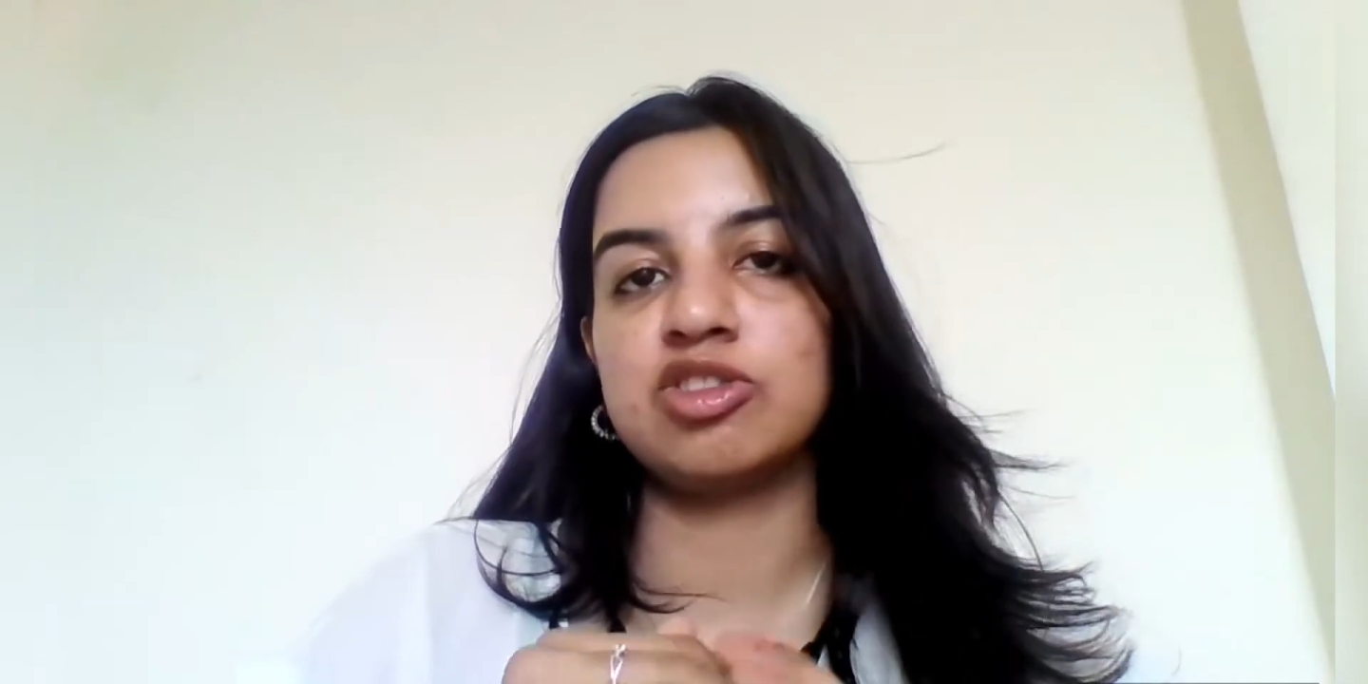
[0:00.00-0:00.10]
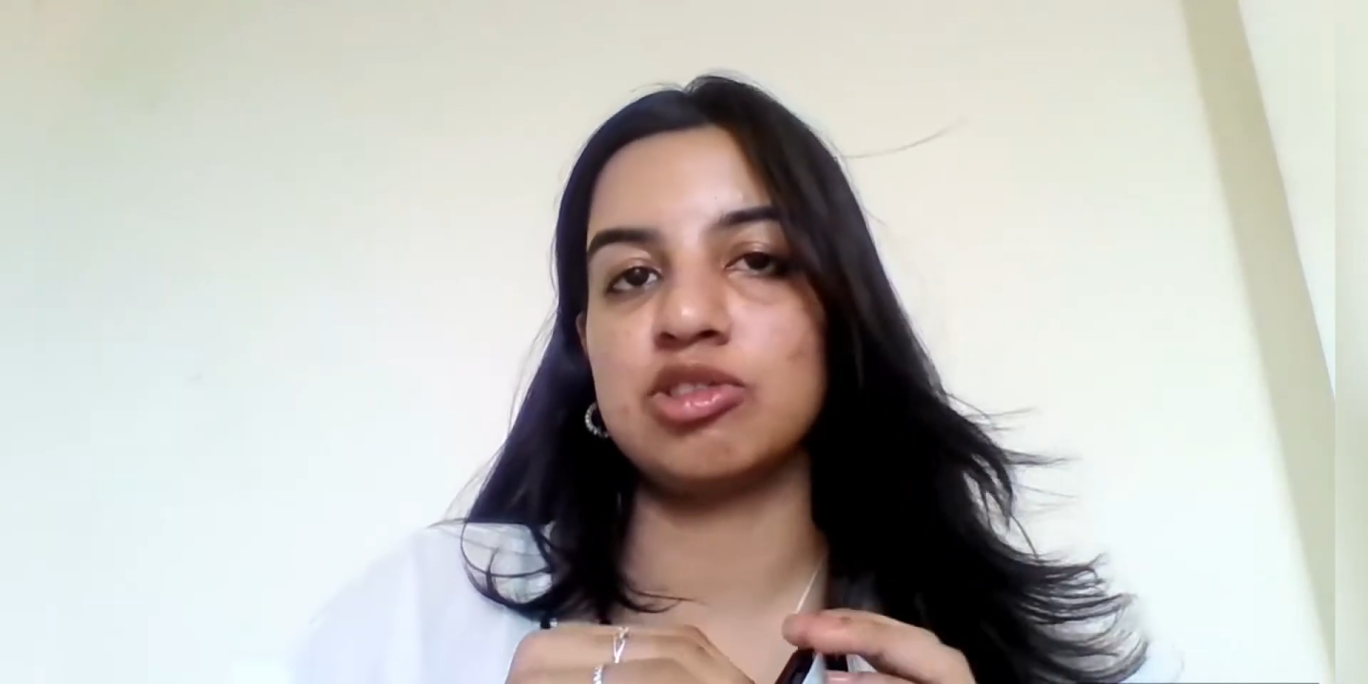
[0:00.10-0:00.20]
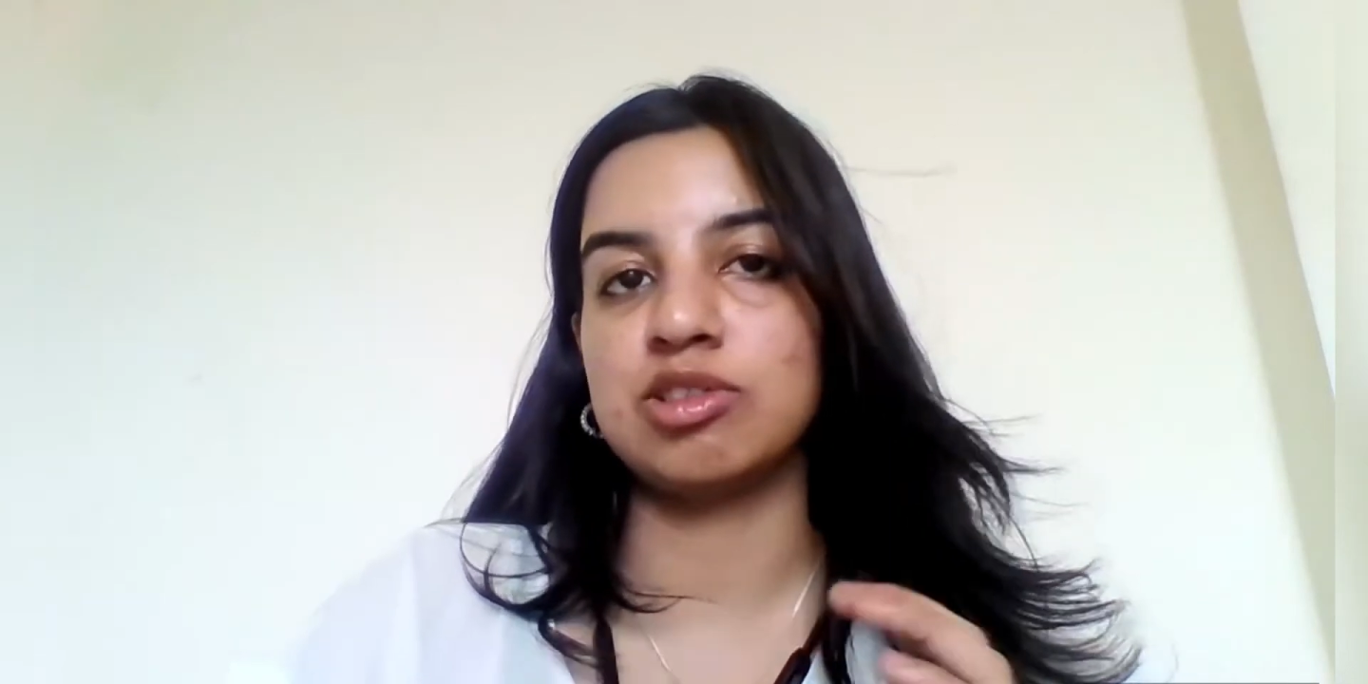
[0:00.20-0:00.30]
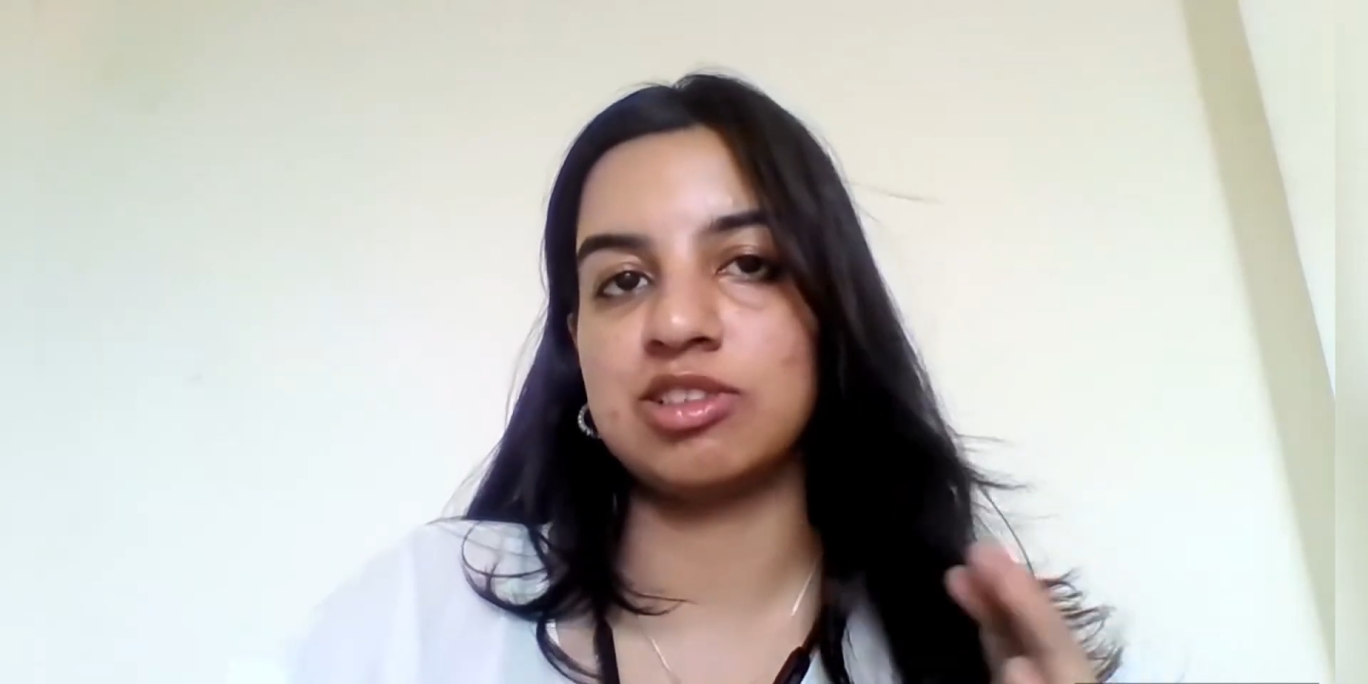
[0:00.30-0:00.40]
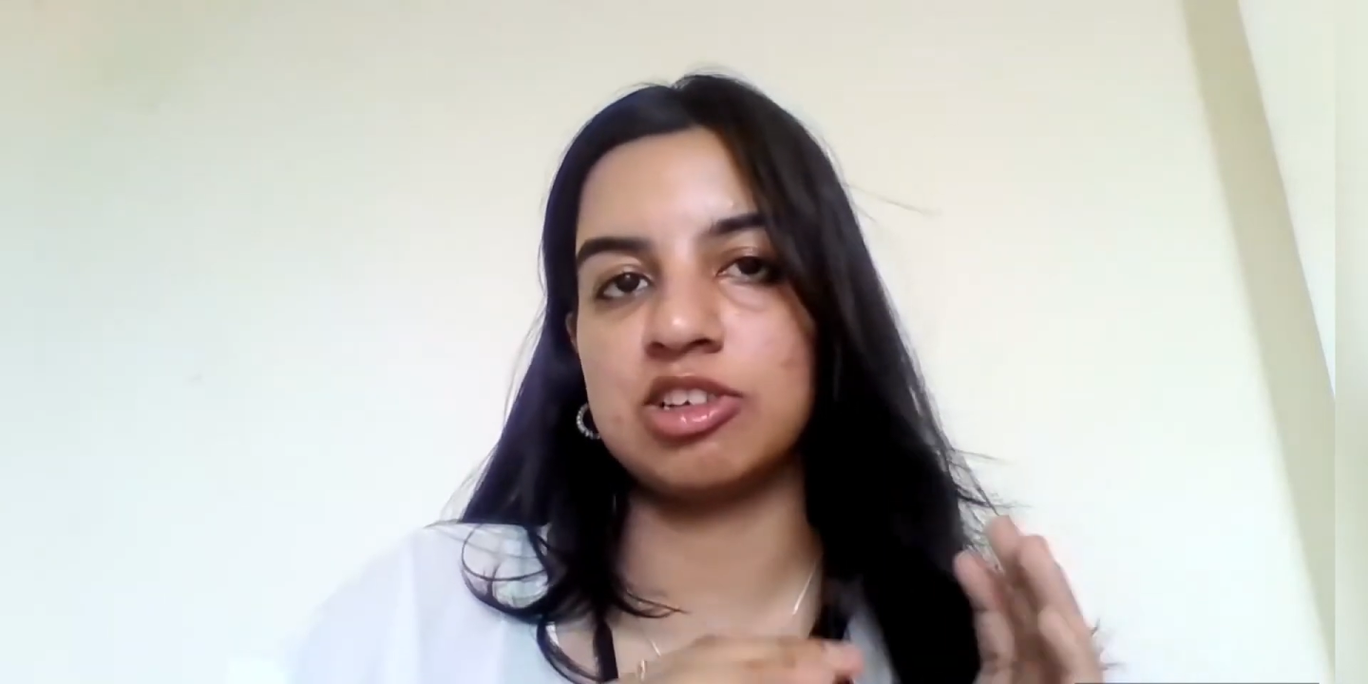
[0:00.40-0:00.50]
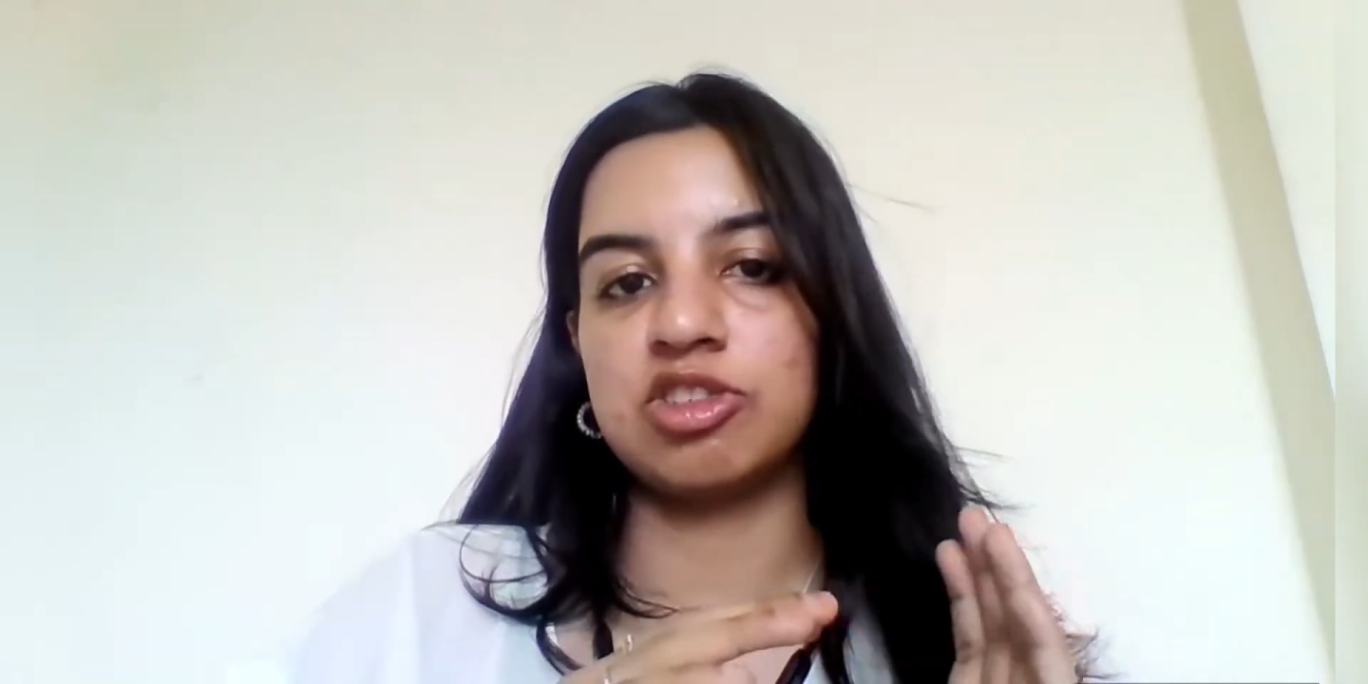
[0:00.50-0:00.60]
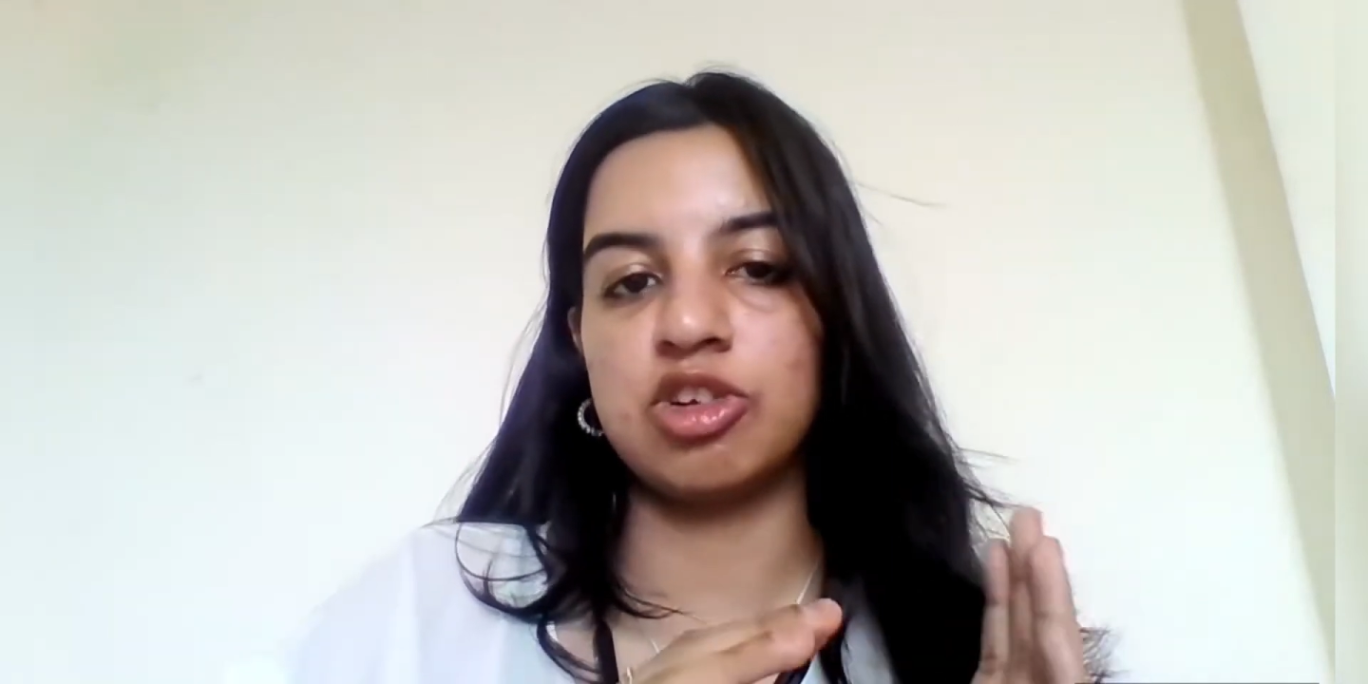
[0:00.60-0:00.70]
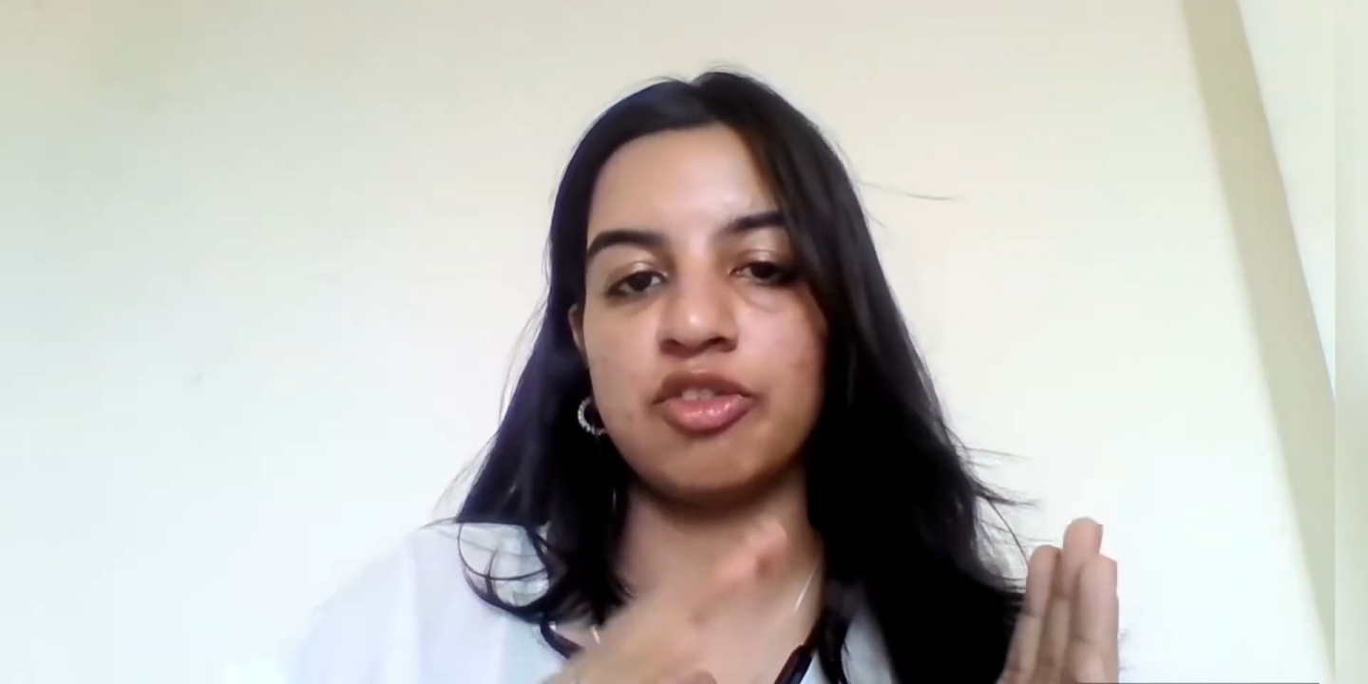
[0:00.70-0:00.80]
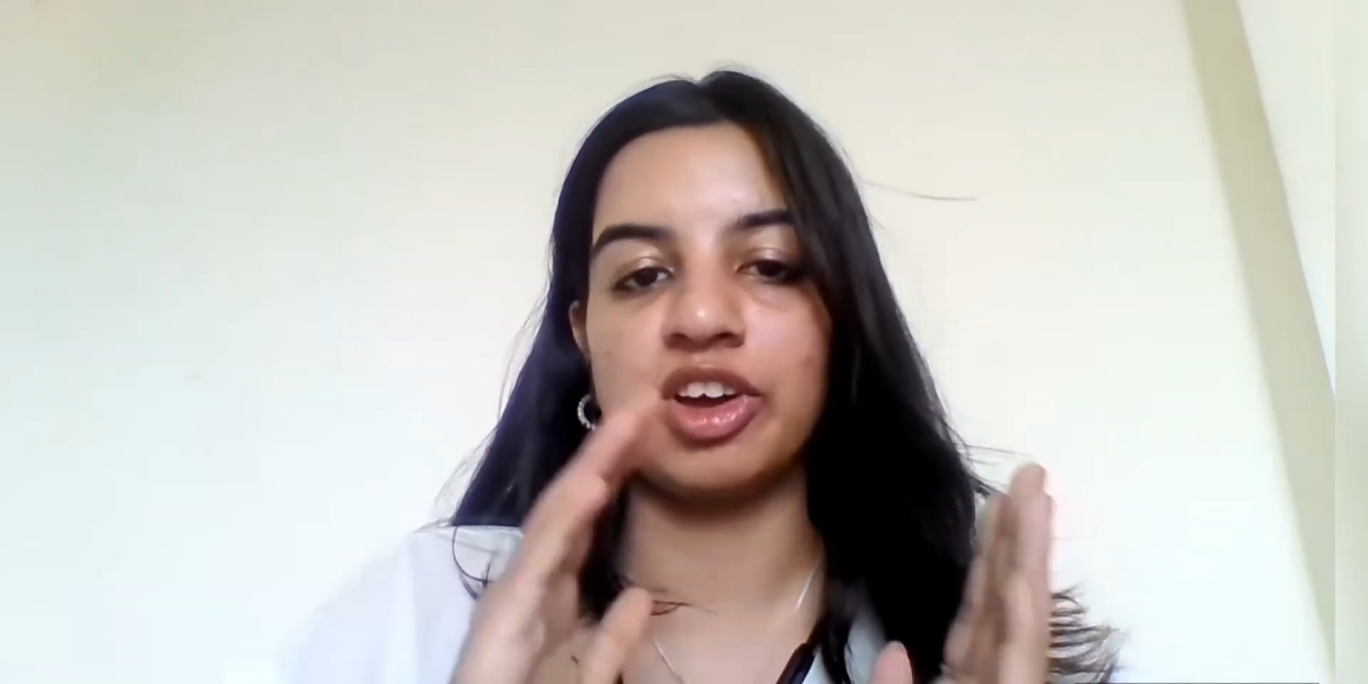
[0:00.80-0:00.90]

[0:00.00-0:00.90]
jurisdiction of